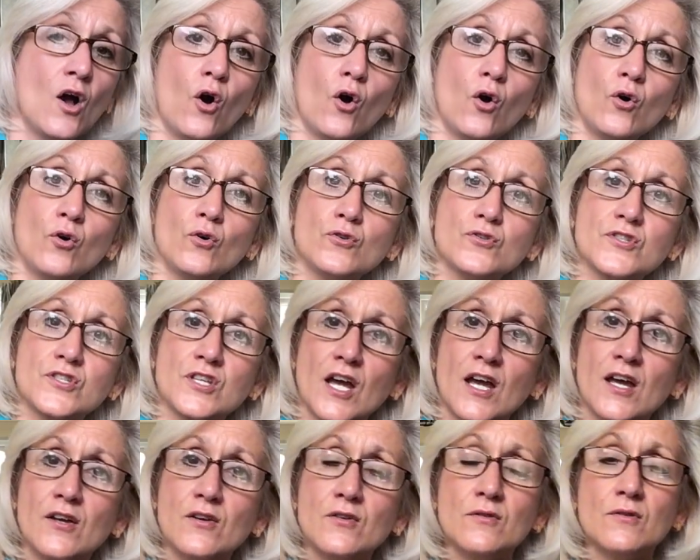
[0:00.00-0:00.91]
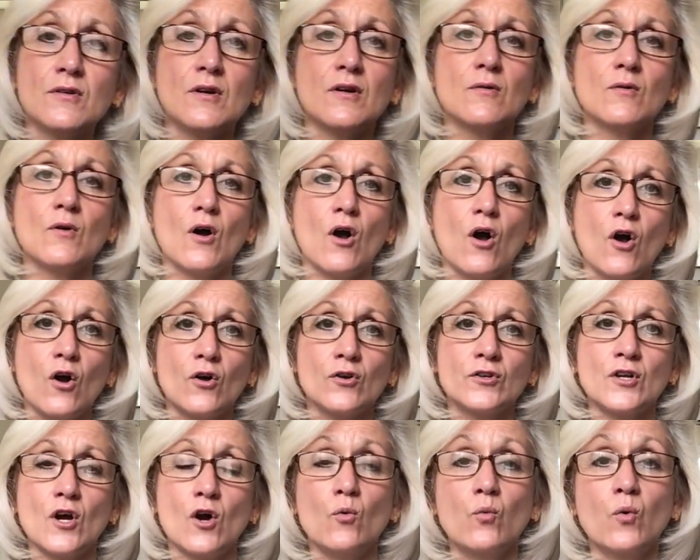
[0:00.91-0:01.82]
Also,
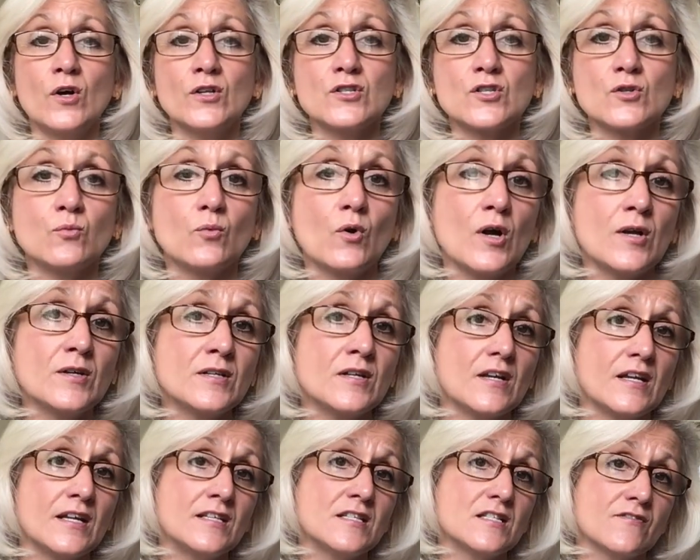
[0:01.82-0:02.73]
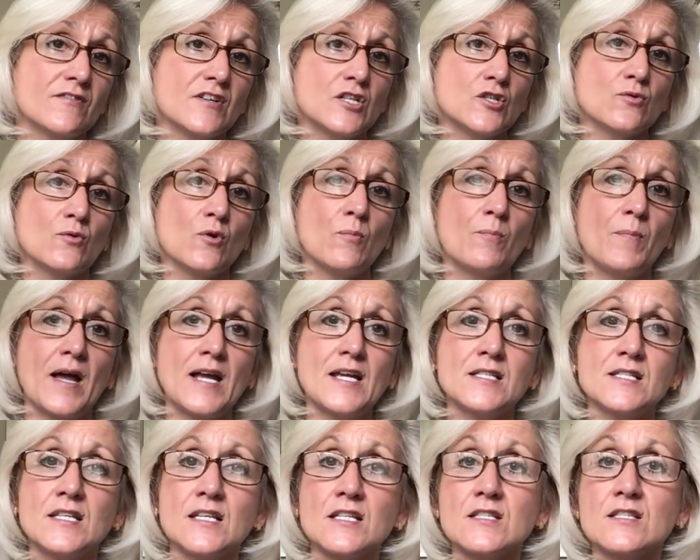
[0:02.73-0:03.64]
on a one-to-one individual
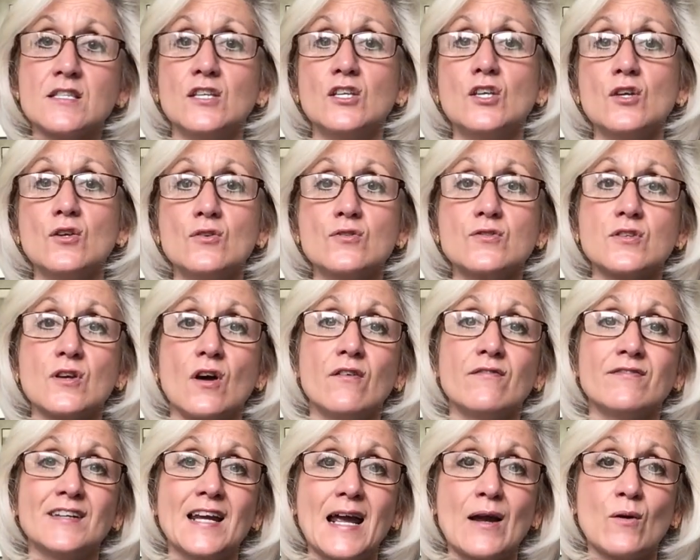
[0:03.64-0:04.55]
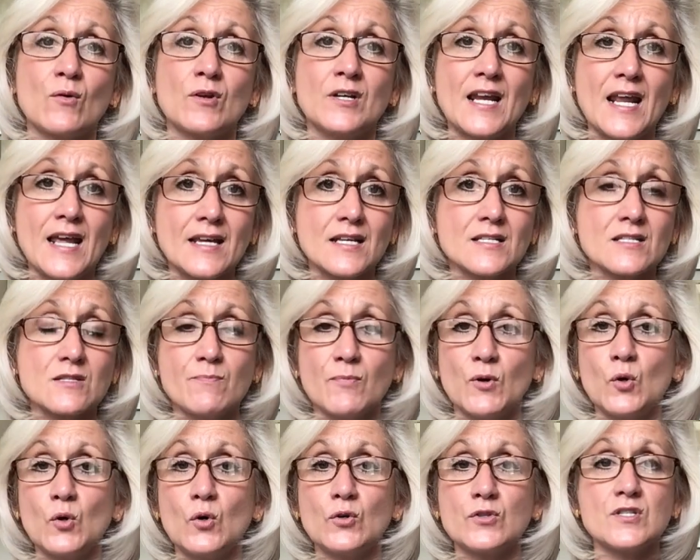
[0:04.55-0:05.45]
basis, the use of now and next
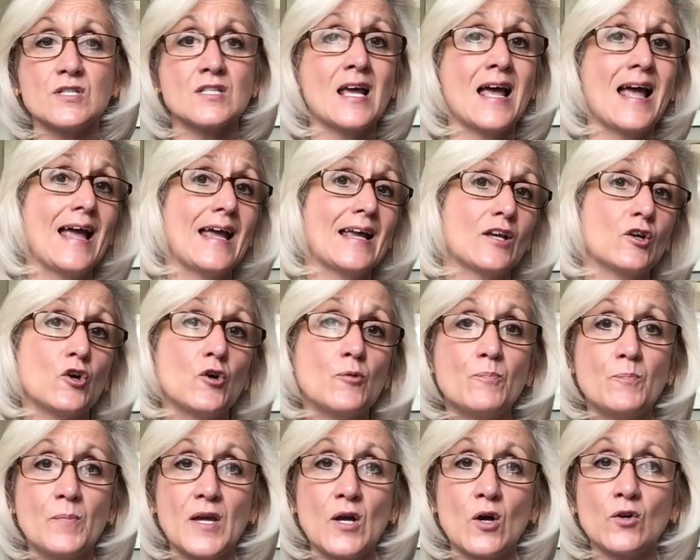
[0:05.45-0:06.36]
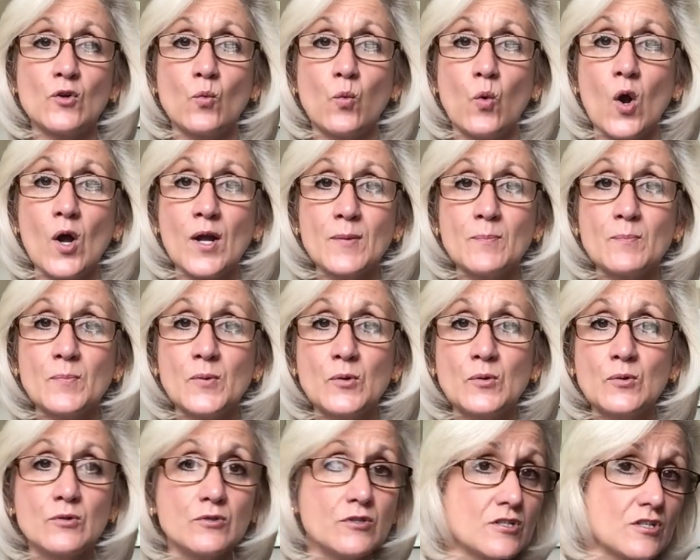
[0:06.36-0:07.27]
boards could be on a
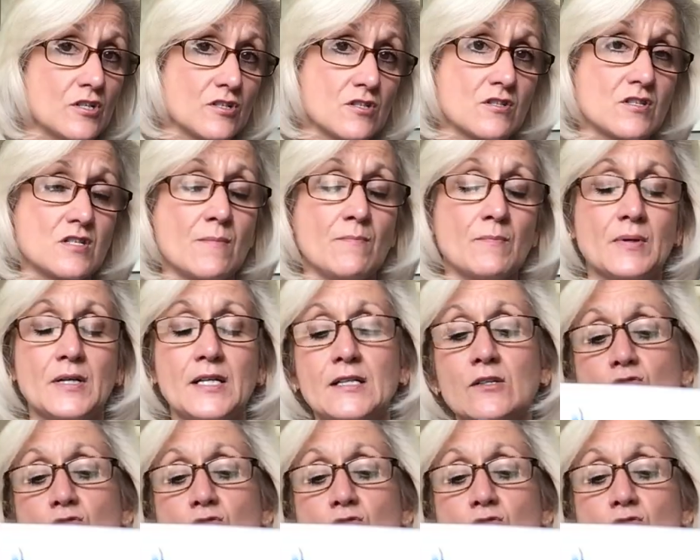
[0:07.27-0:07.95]
whiteboard, just simply